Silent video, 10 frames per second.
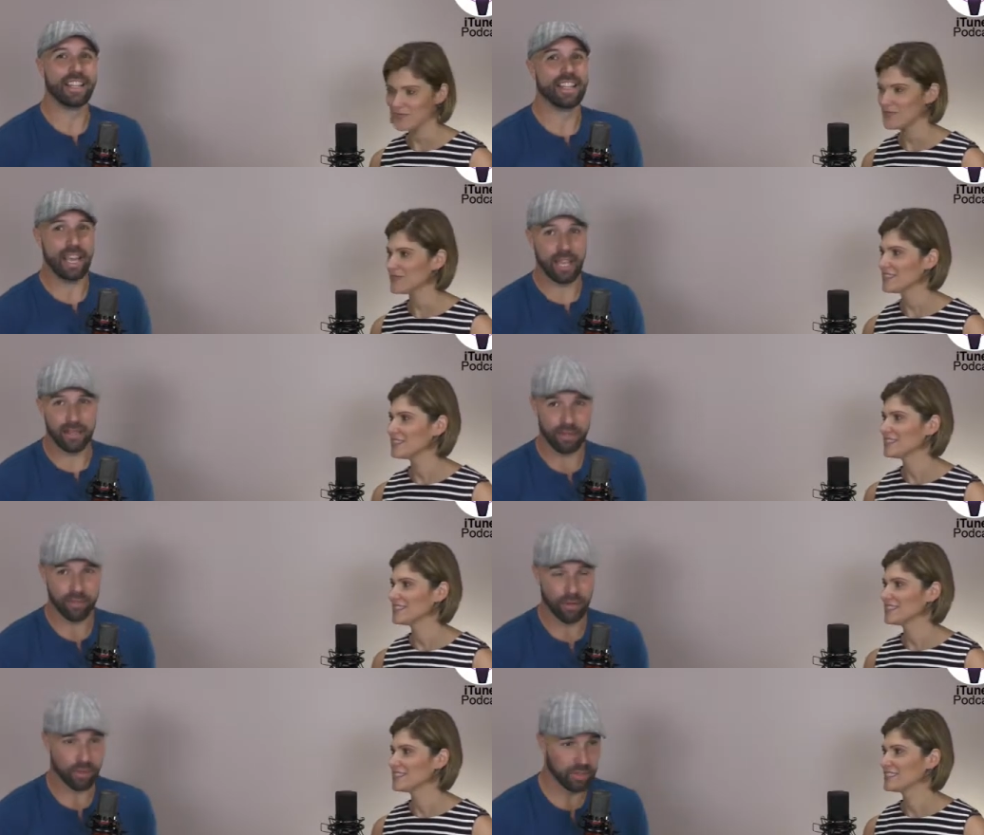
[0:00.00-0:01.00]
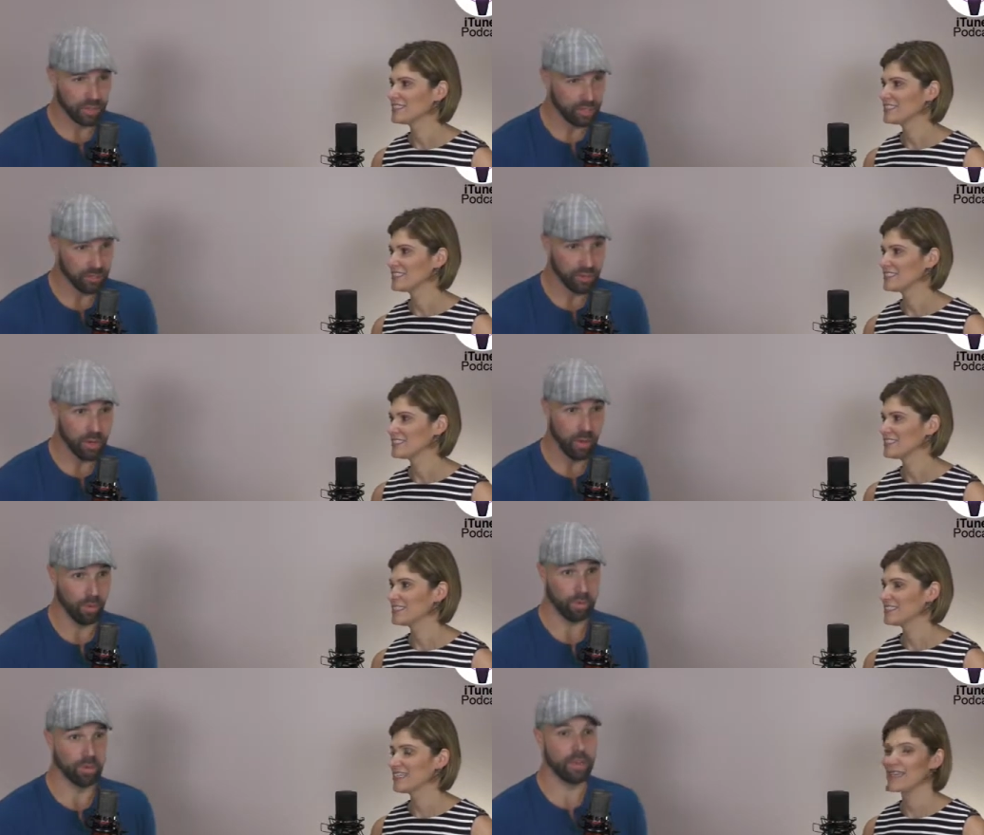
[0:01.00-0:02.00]
Speaker 1: the answer, folks, is no.
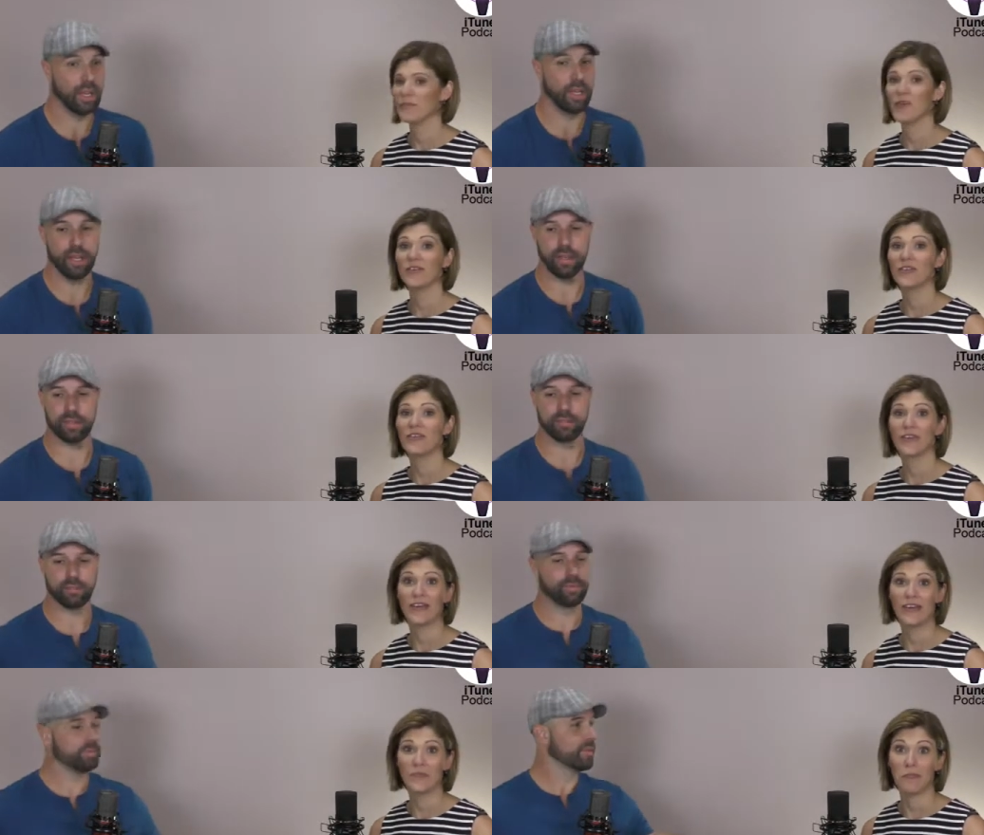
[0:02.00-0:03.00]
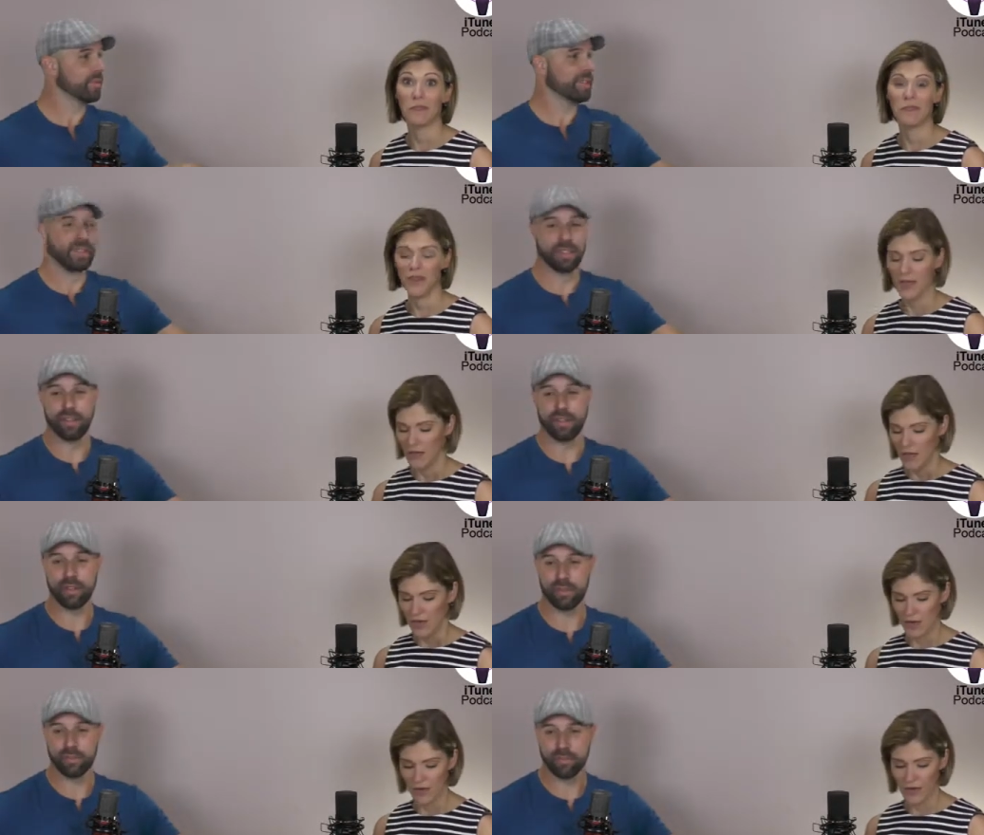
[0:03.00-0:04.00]
You okay, cannot. Apparently, you cannot. There you
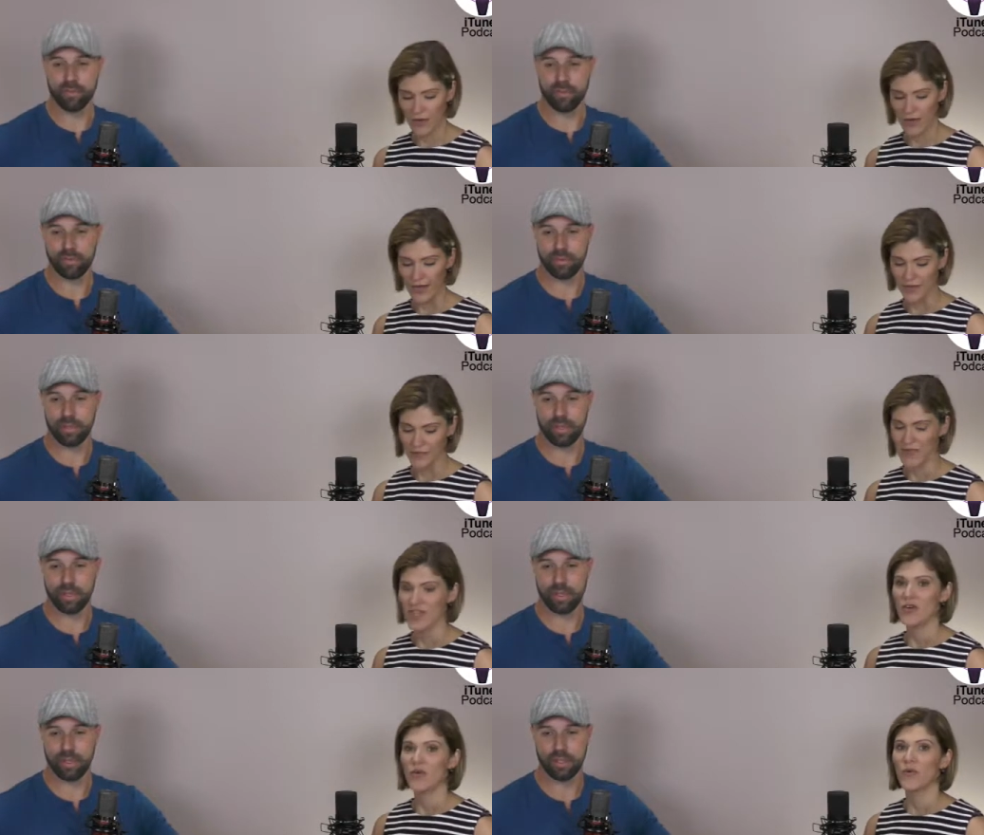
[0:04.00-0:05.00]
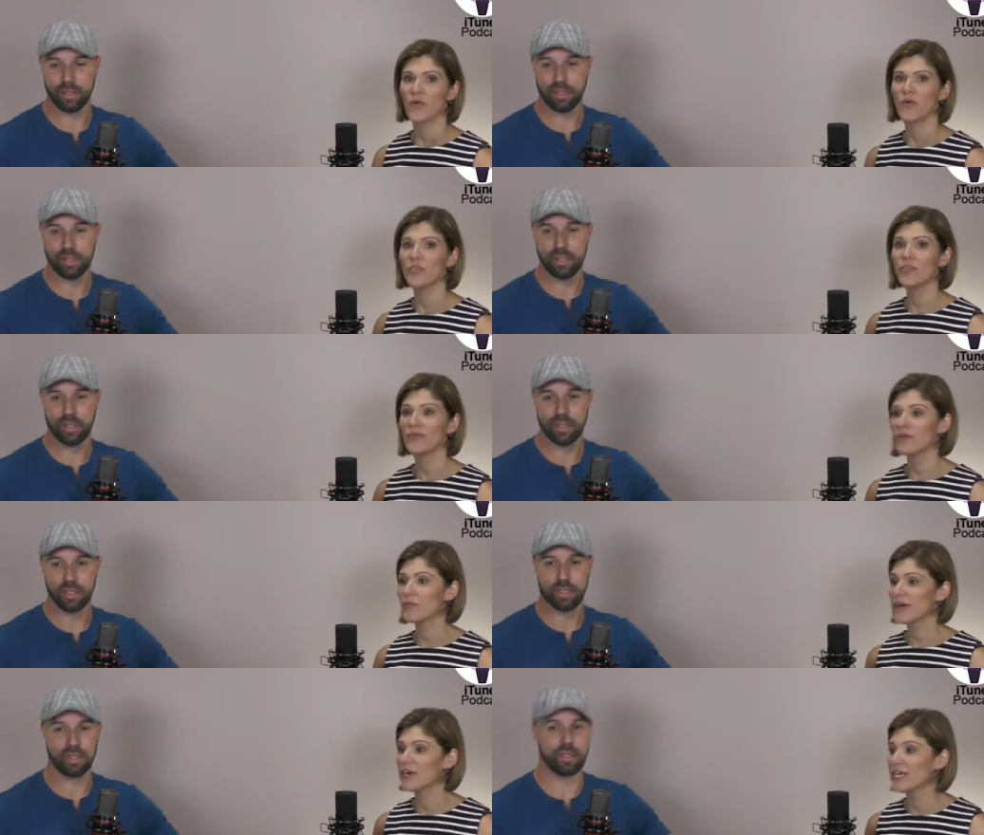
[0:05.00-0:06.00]
go.
Speaker 2: Okay. When you are
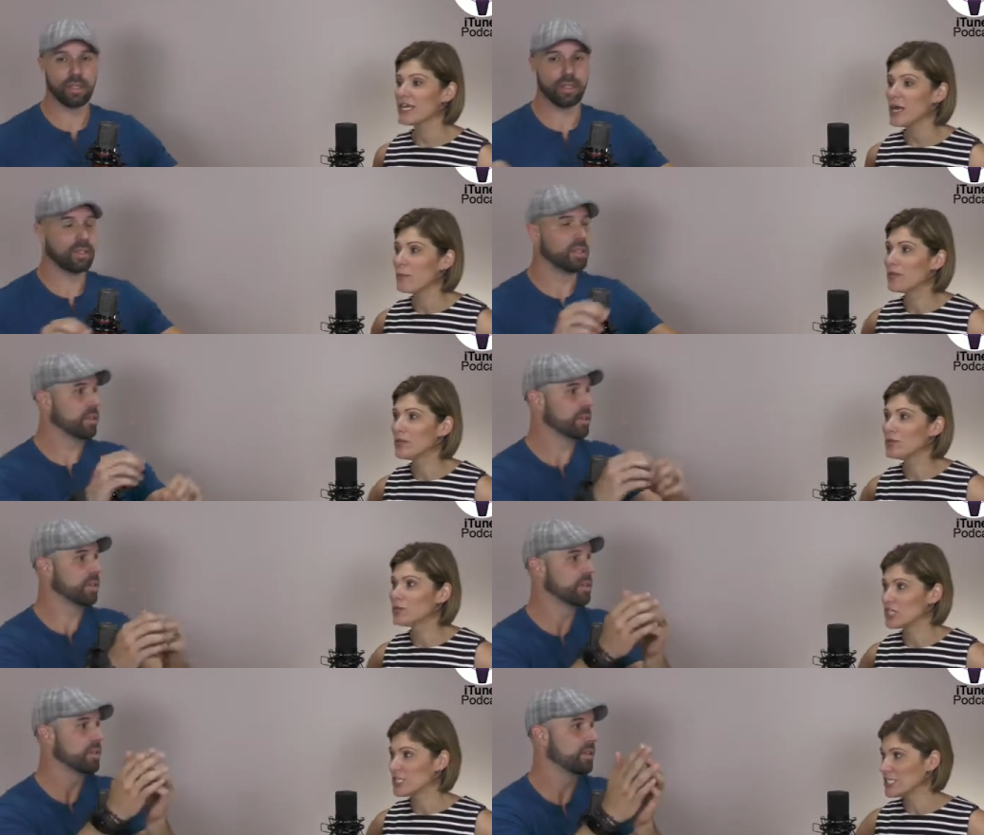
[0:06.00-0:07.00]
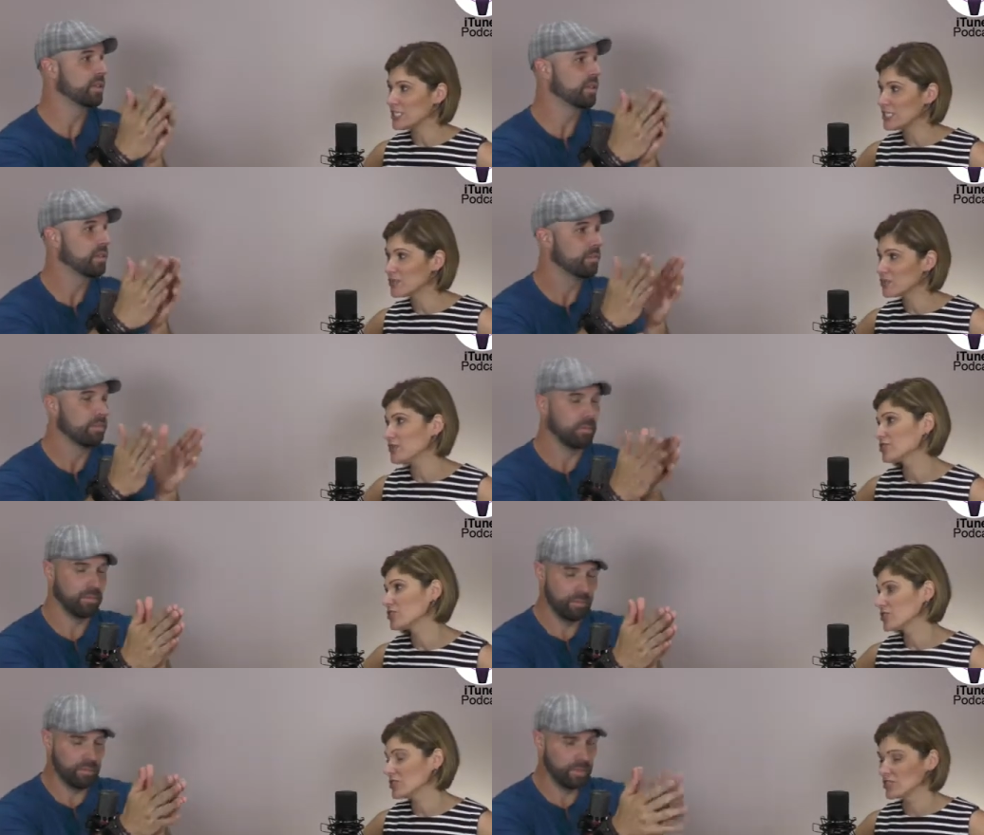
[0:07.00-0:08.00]
wearing blue jeans or
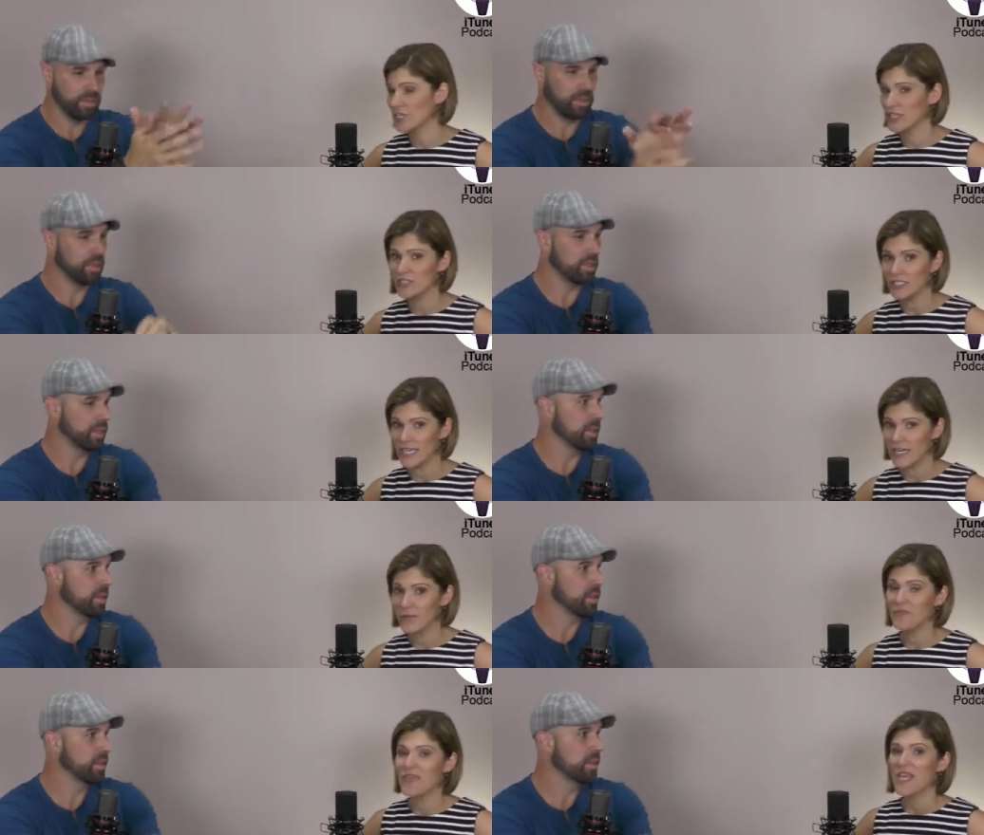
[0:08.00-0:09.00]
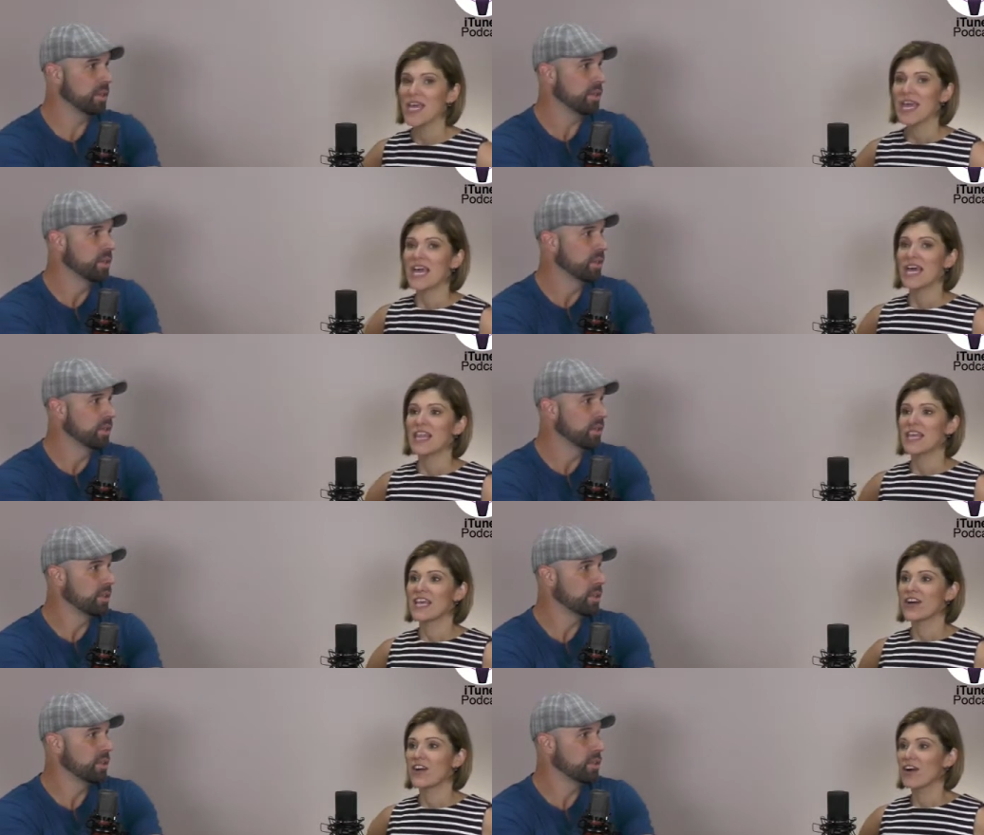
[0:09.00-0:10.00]
jeans in general, denim, okay. there